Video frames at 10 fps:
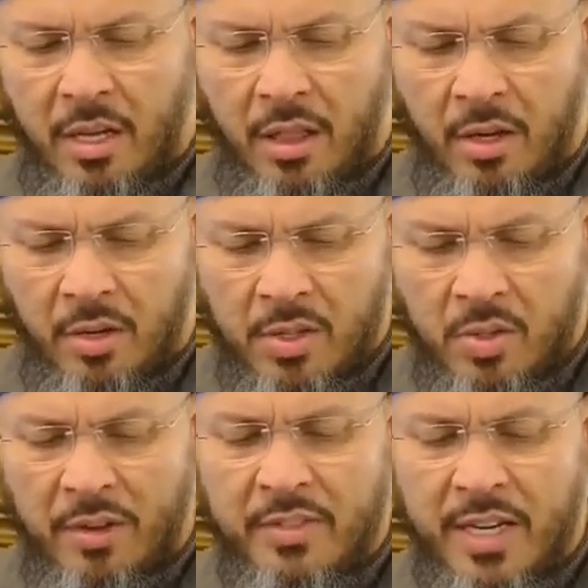And
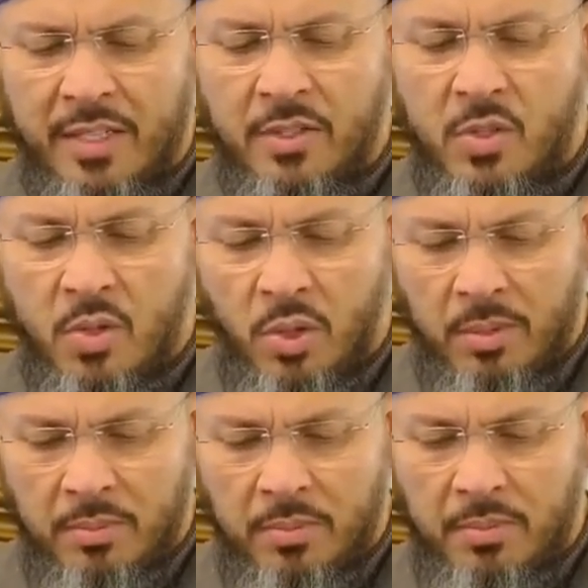those who have done
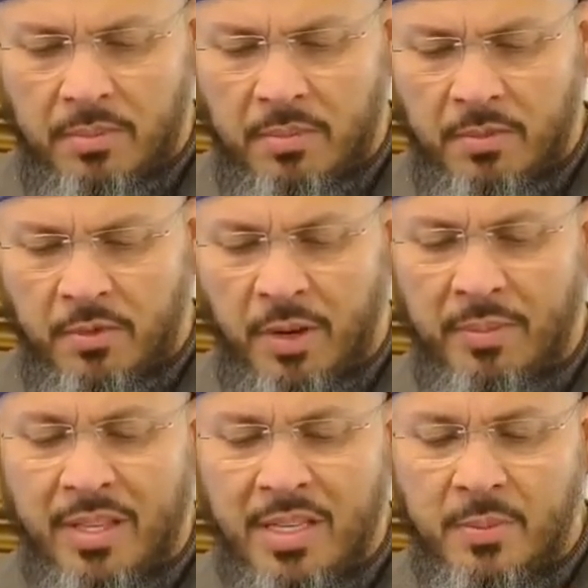zulm
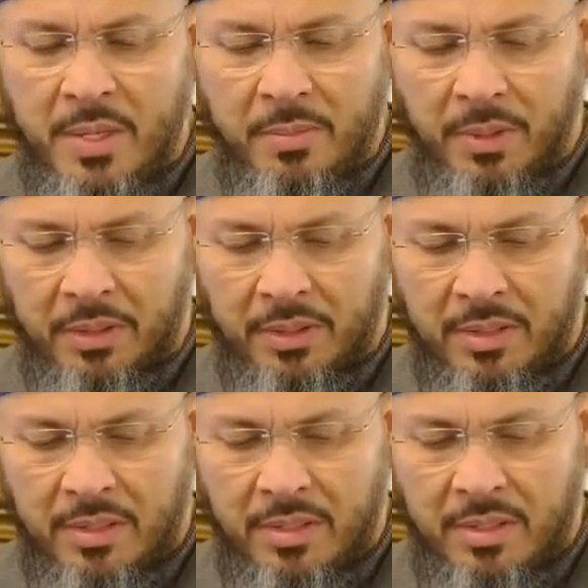from these
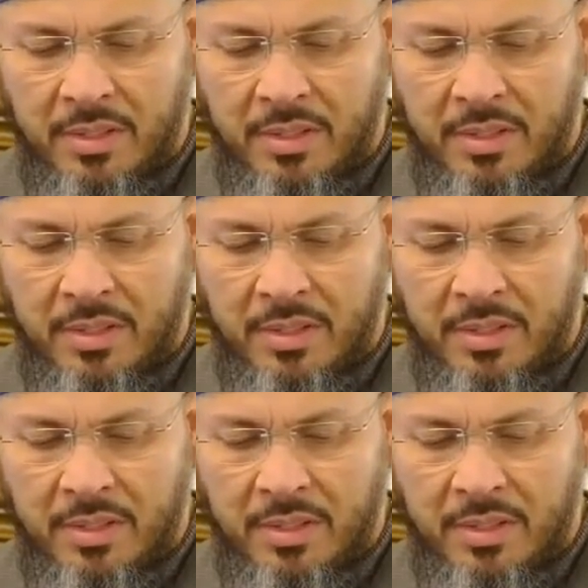people,